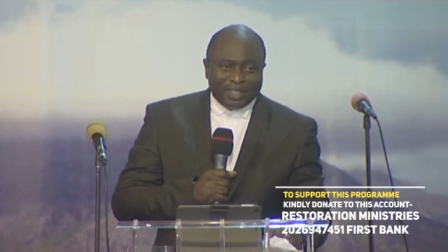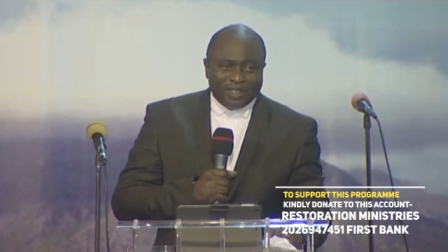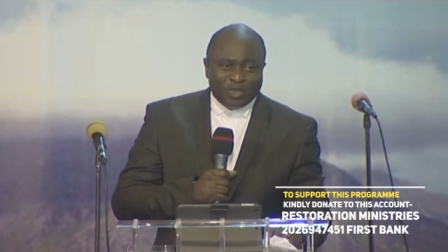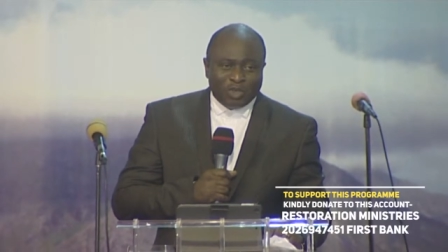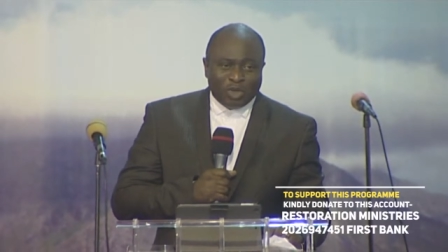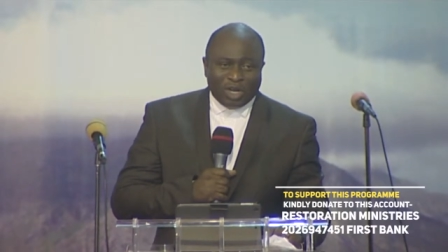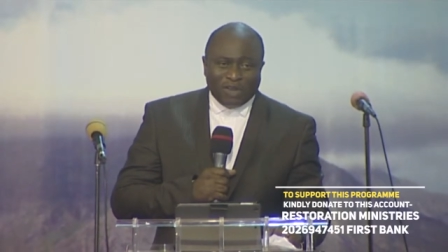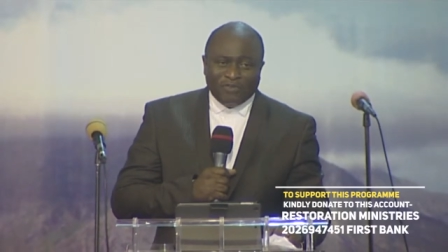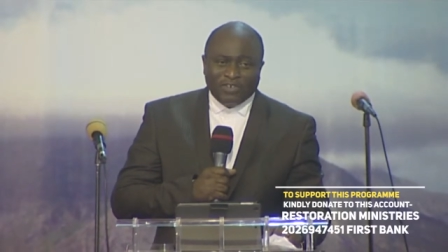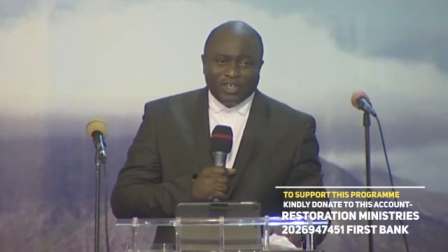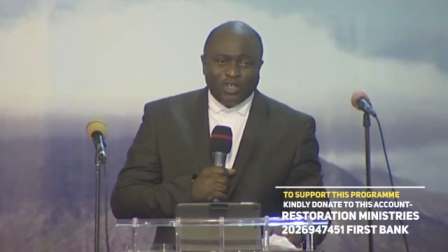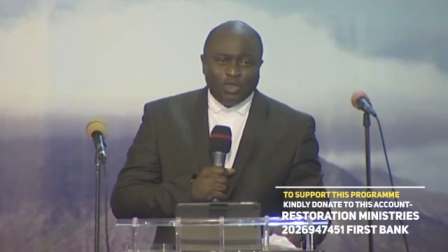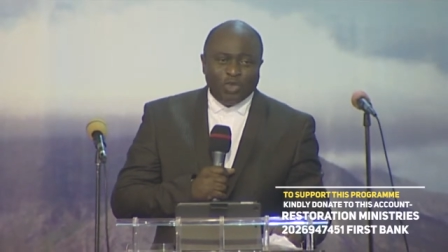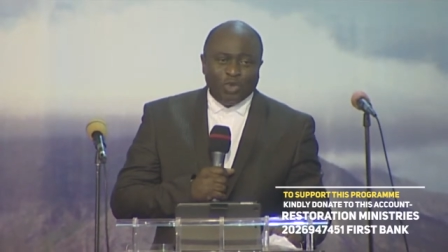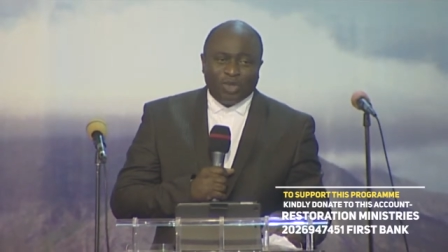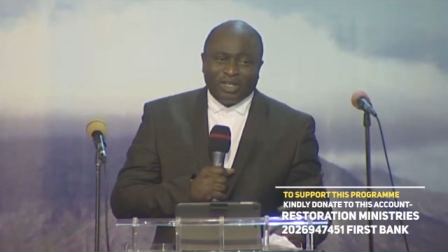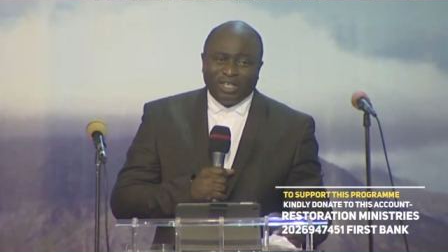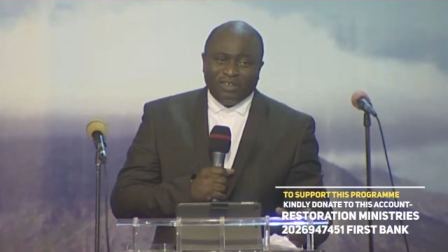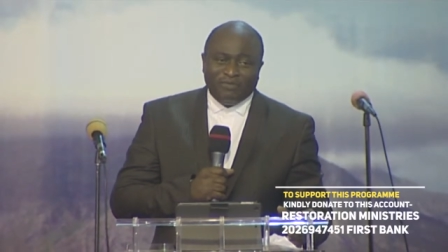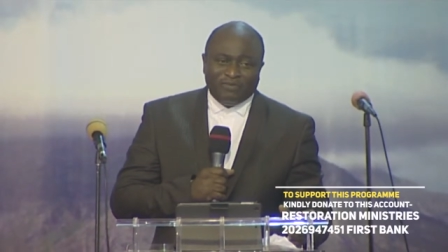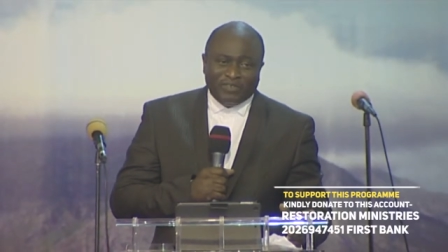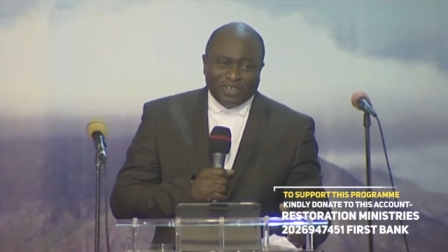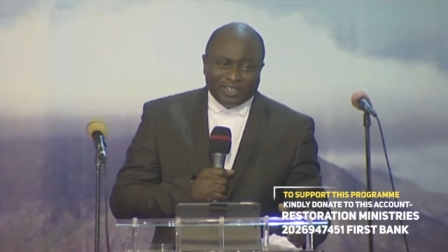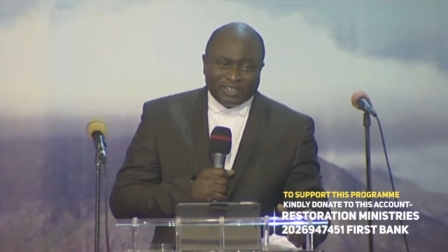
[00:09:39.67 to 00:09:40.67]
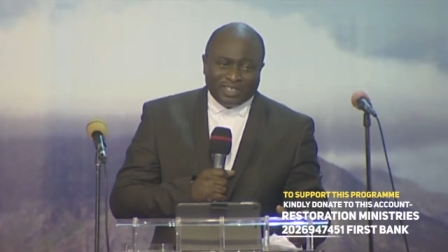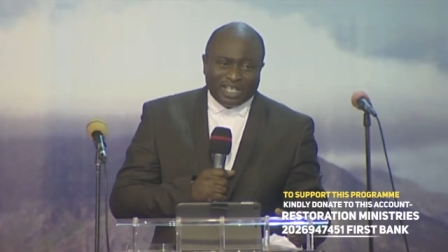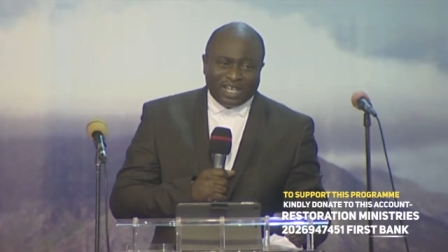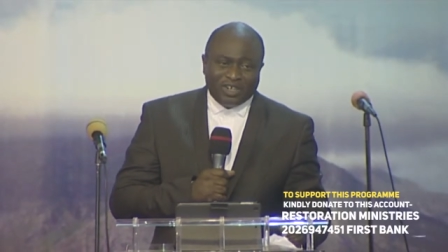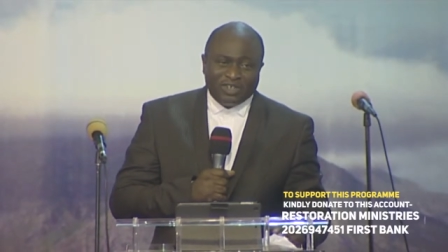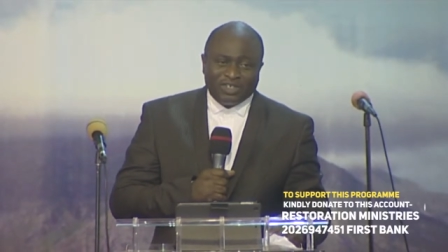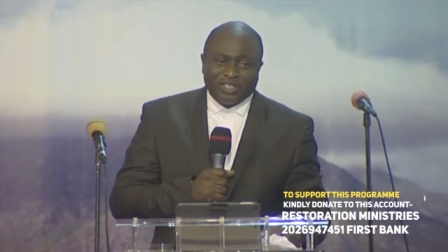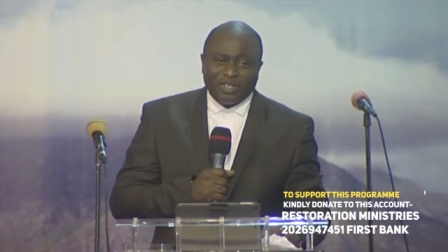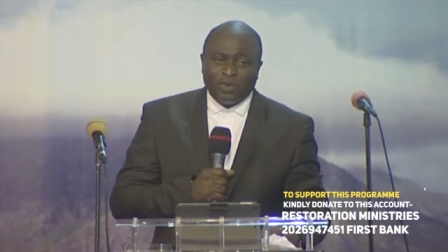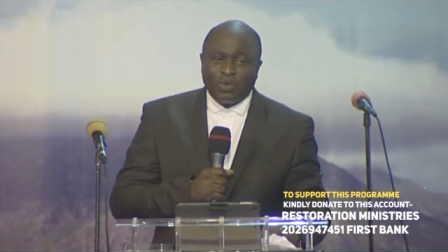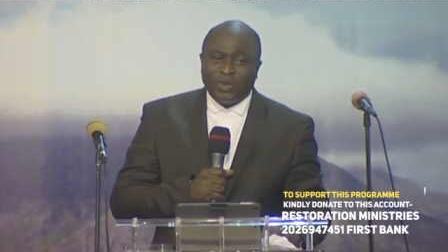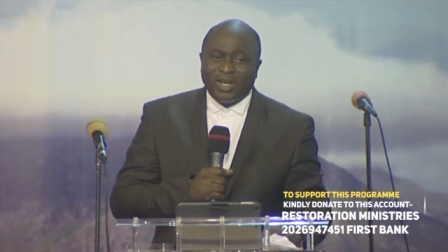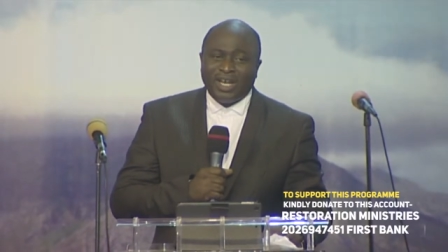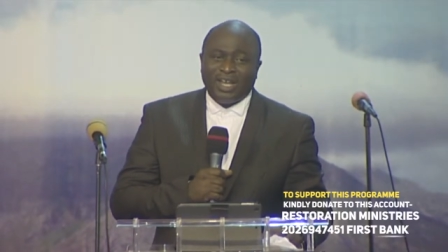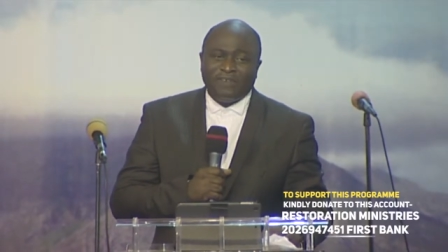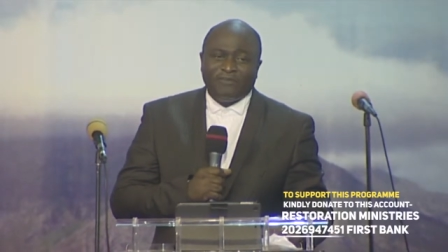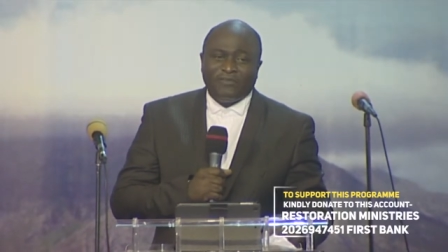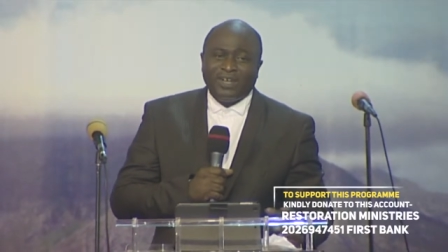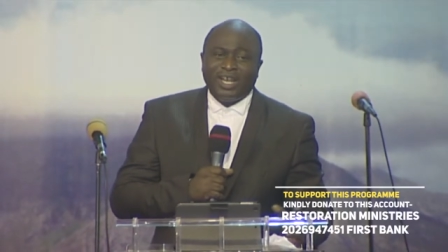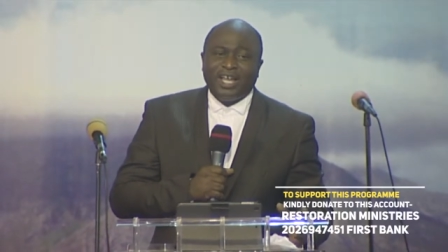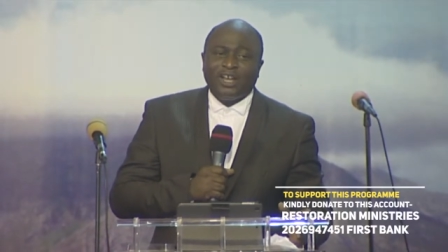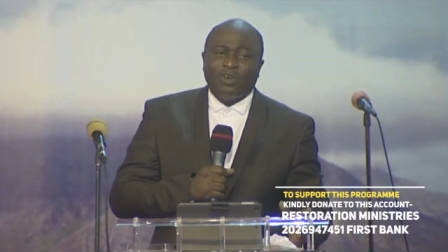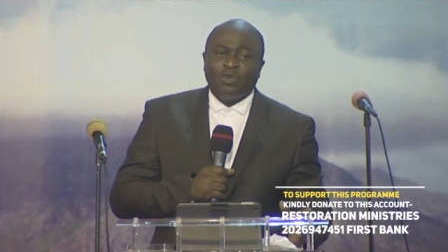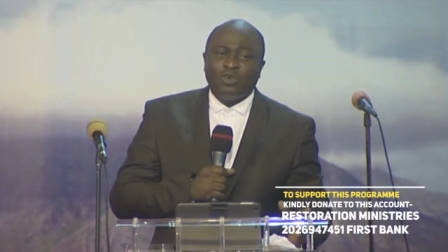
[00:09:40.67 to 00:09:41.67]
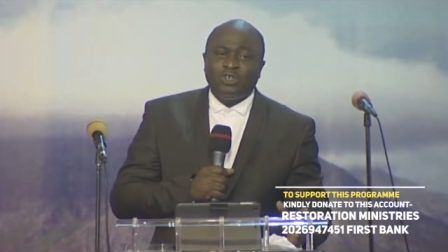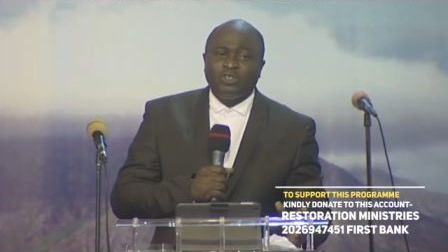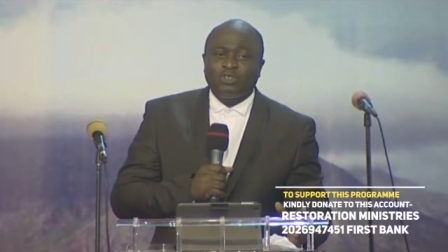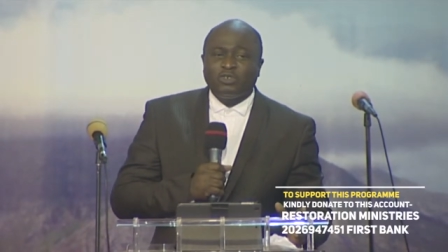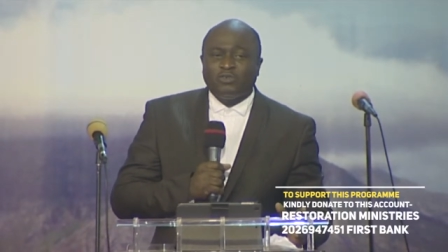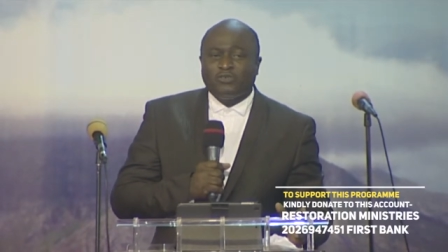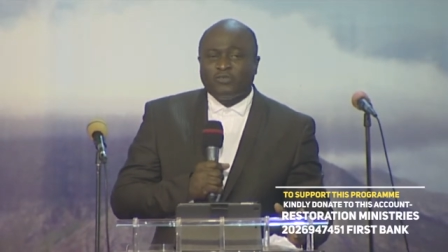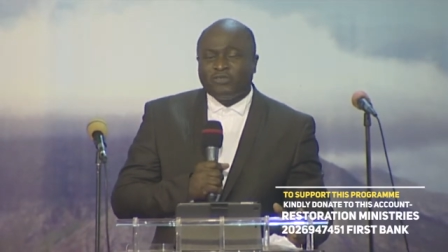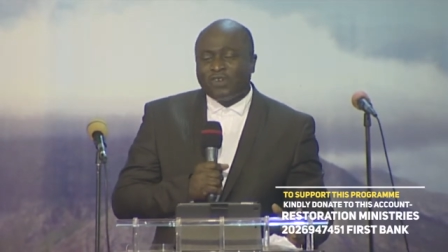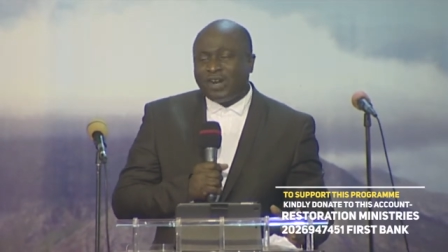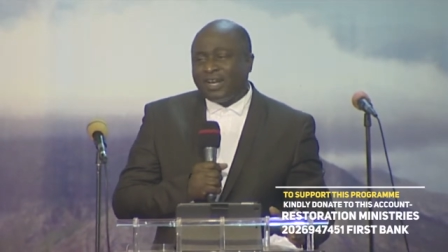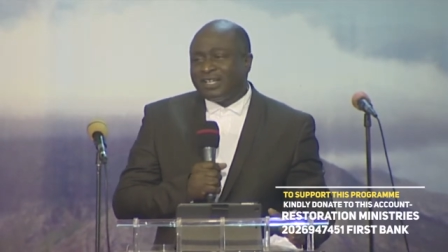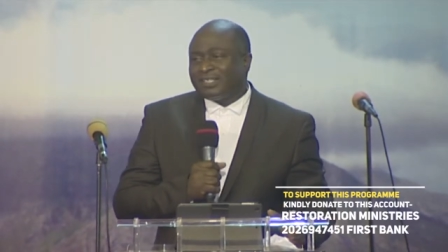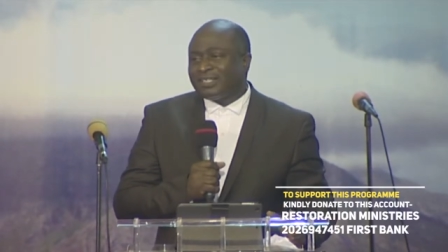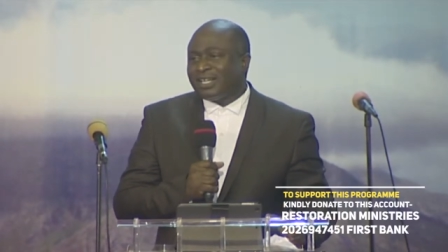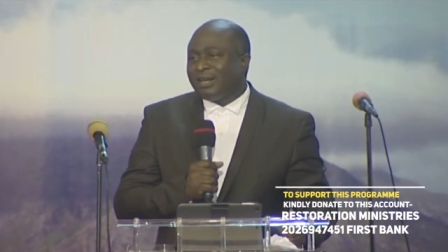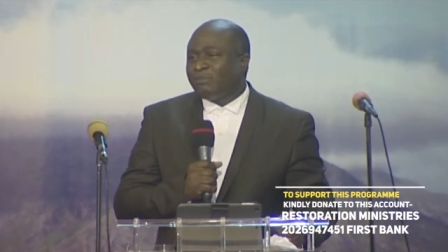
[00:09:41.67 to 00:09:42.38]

You have a UK visa and you say, Well, I feel like going to France.